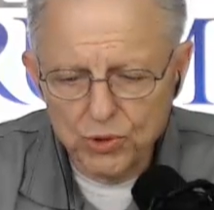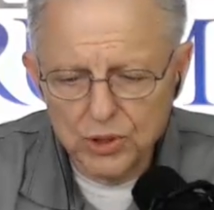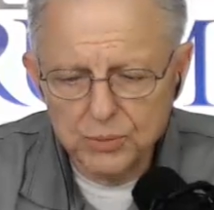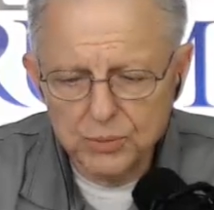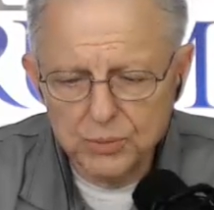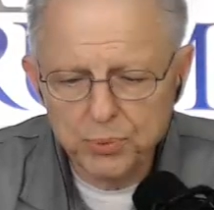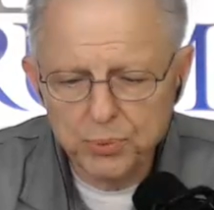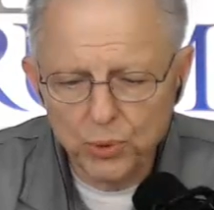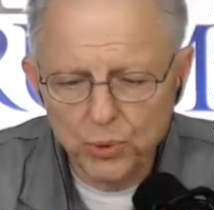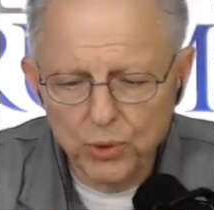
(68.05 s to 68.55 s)

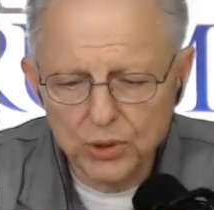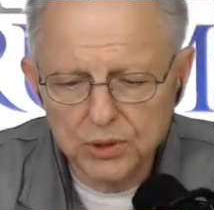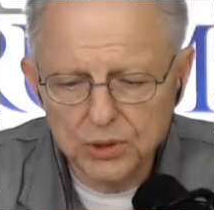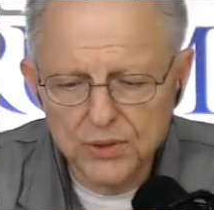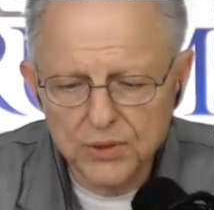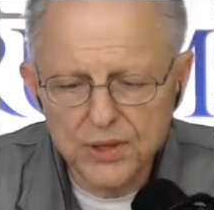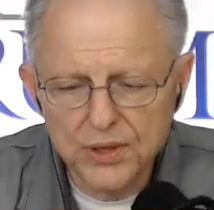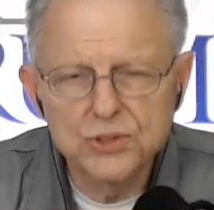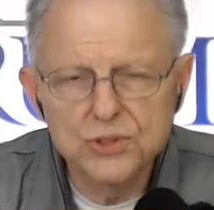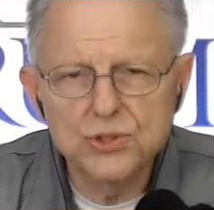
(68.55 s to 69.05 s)
important
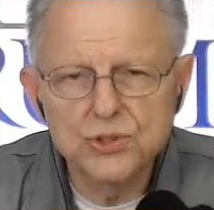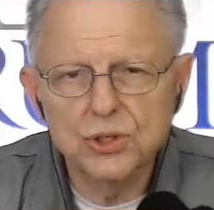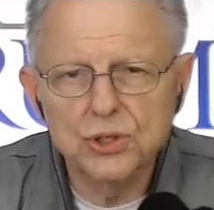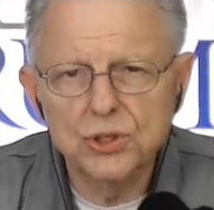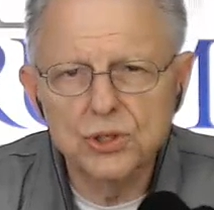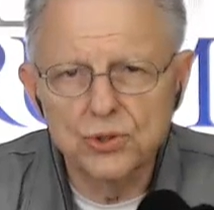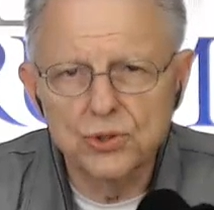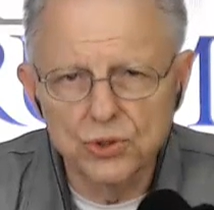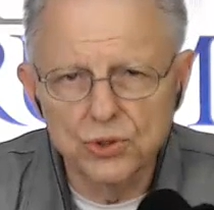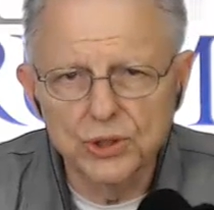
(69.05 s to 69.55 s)
than
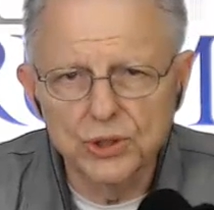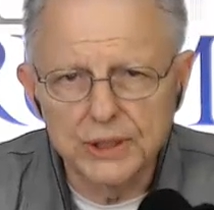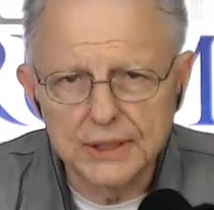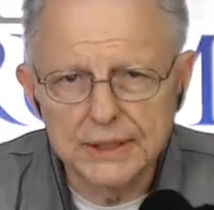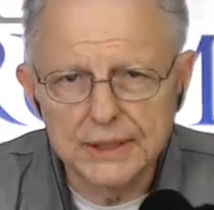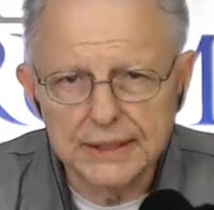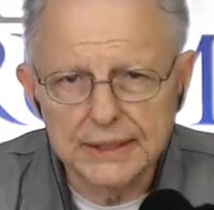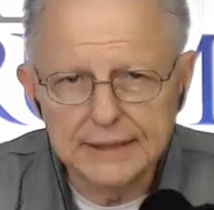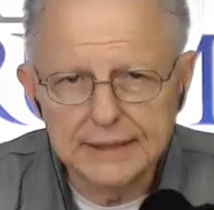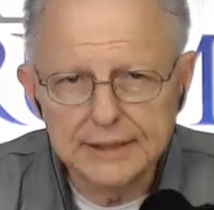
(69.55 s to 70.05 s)

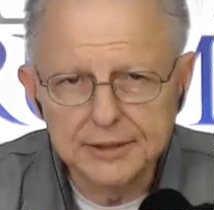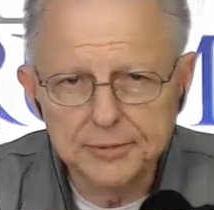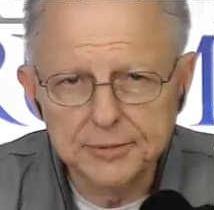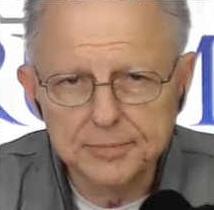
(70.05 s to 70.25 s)
security